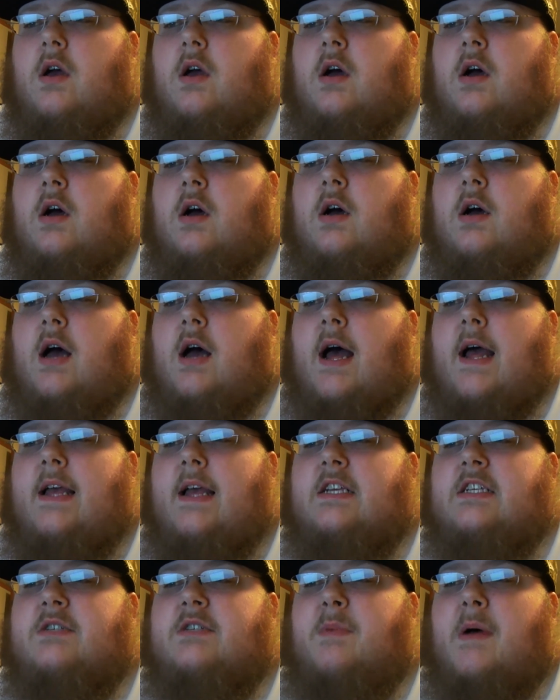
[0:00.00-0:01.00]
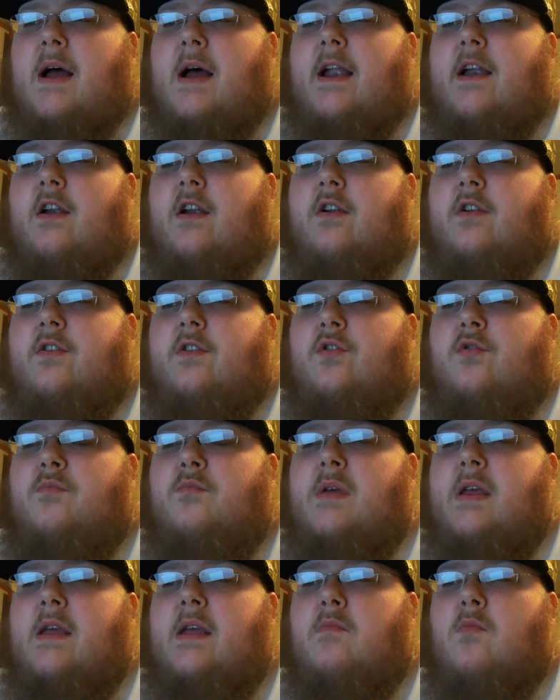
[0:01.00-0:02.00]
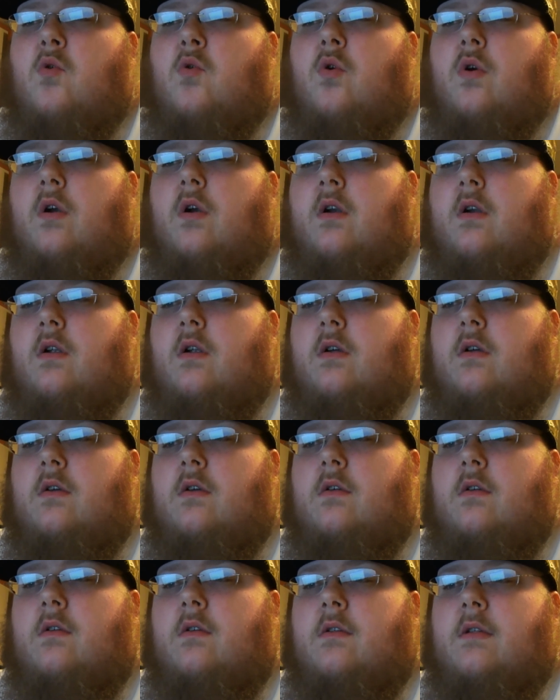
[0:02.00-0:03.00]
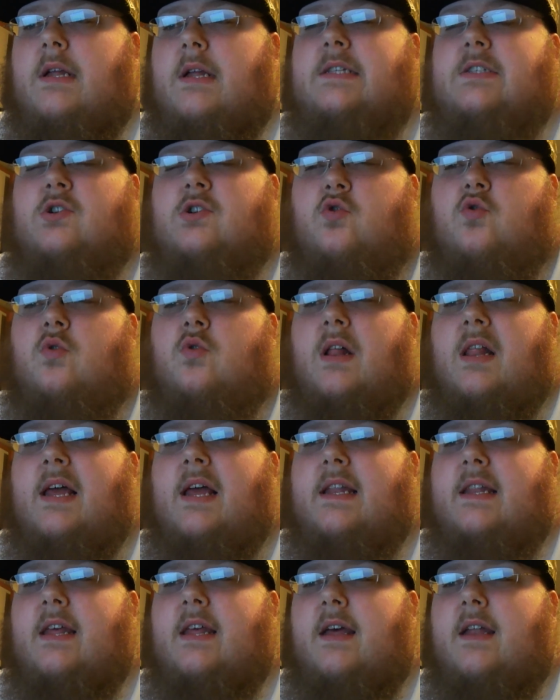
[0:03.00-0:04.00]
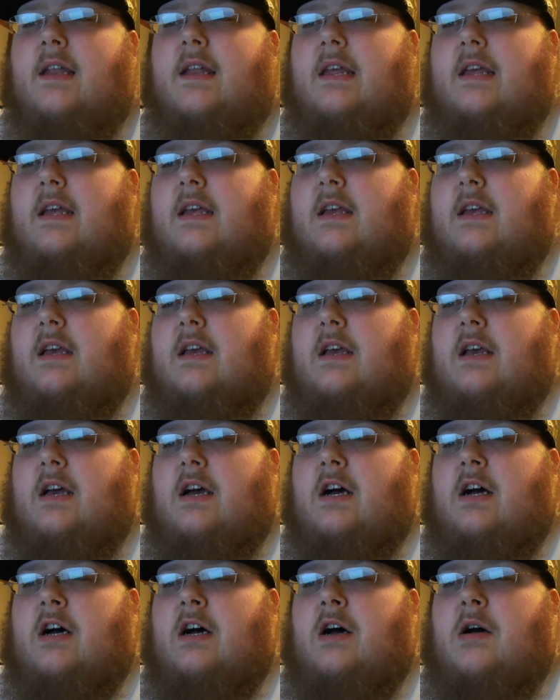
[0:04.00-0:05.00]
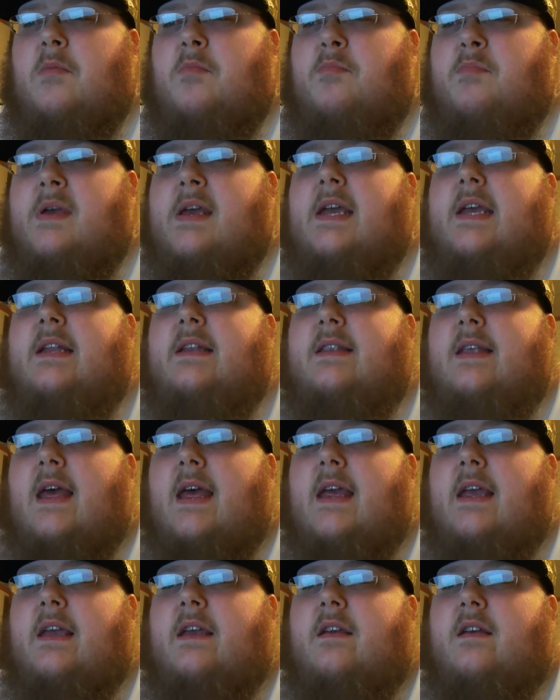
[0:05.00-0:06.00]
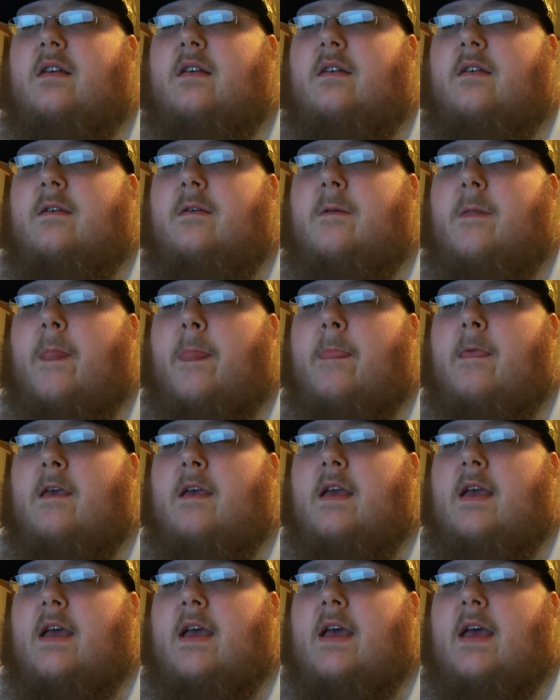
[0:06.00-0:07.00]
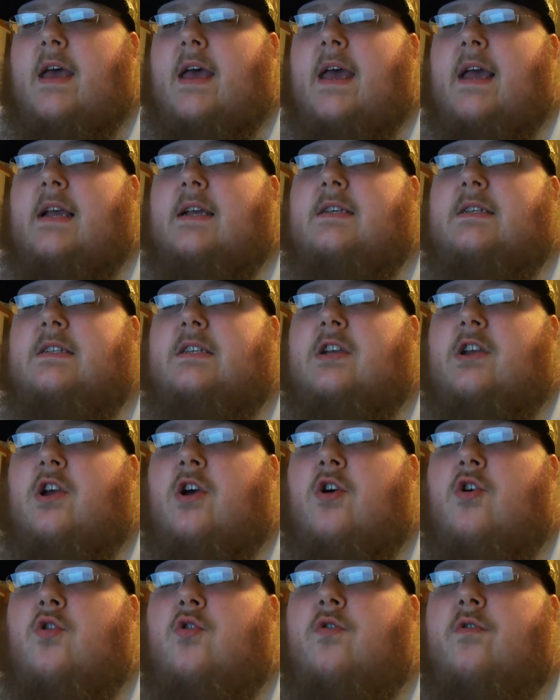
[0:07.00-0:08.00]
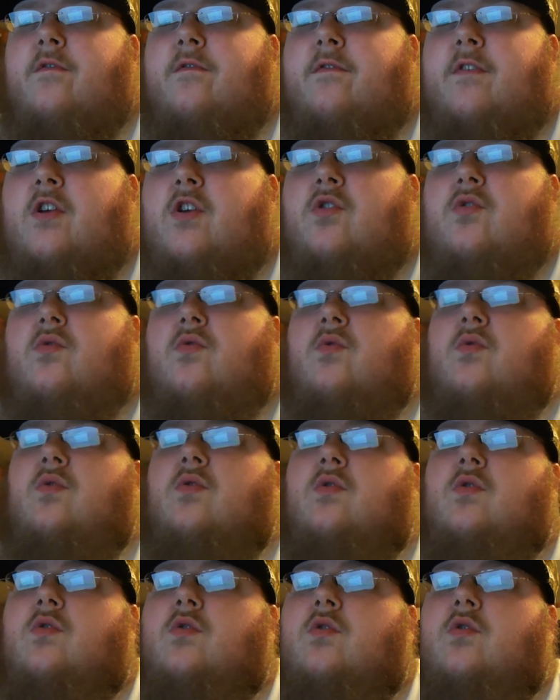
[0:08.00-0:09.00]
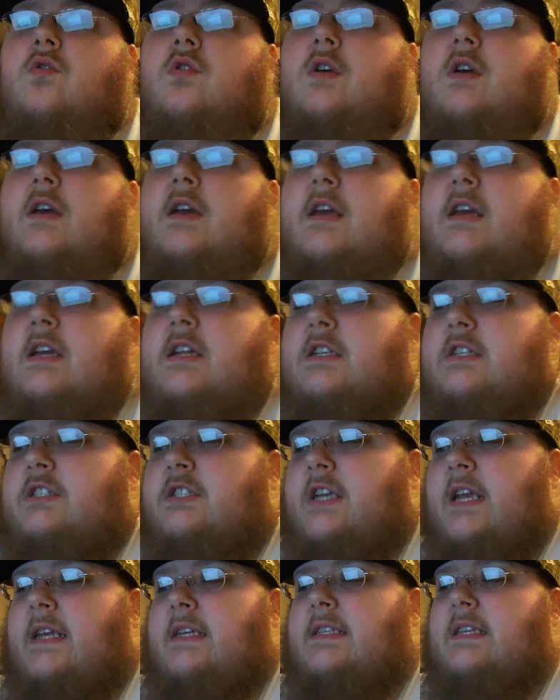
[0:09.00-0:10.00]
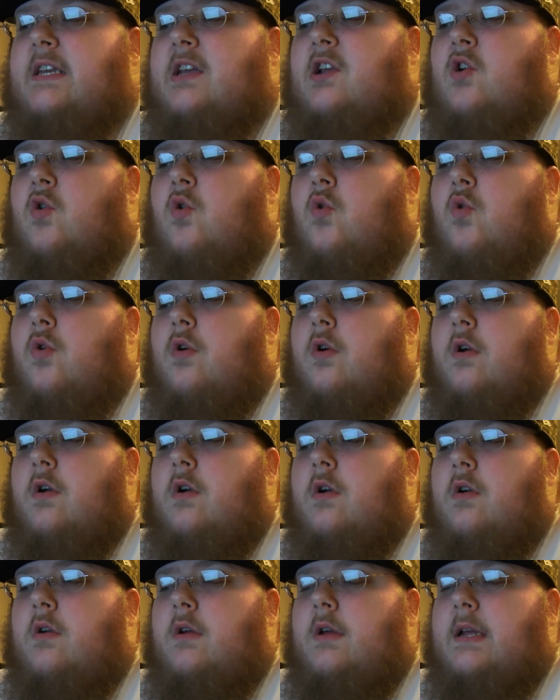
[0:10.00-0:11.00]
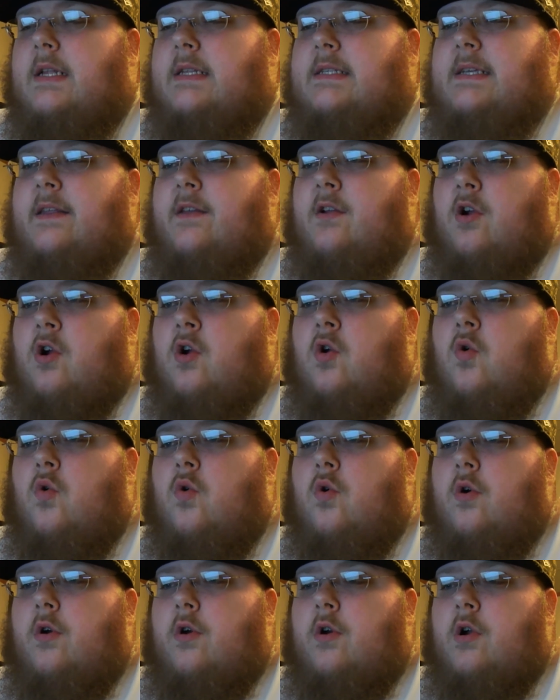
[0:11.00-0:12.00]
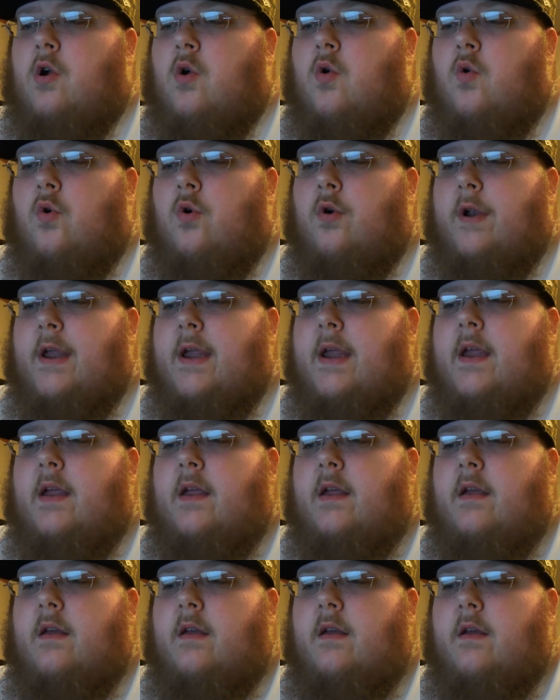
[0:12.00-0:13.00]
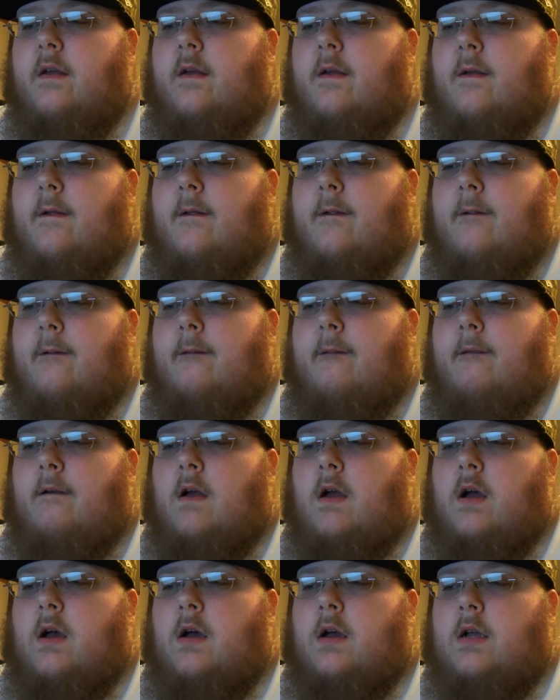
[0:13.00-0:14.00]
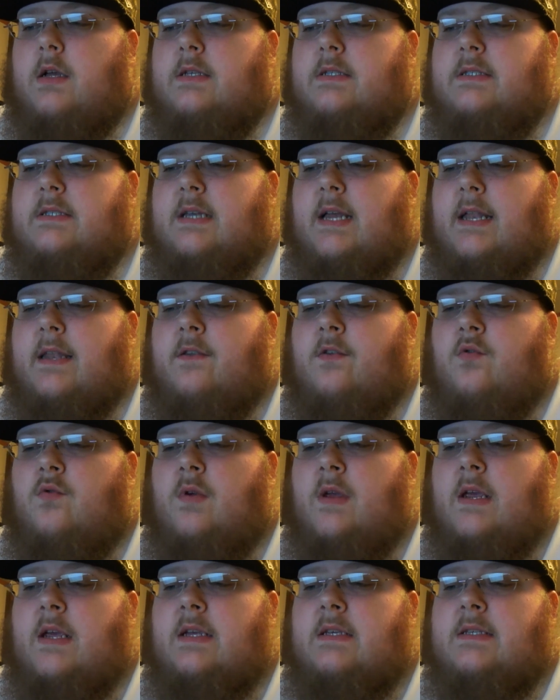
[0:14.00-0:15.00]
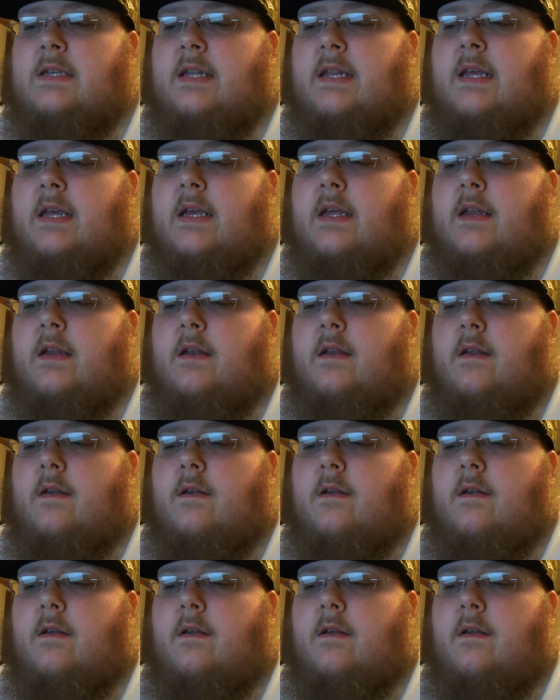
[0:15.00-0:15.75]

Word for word: uh, I Aspire to Be More. That's cool, I like that. Uh, Big Tank, X Code View, Jason Gore. It's either Gore or Goree because uh, it's got two E's at the end.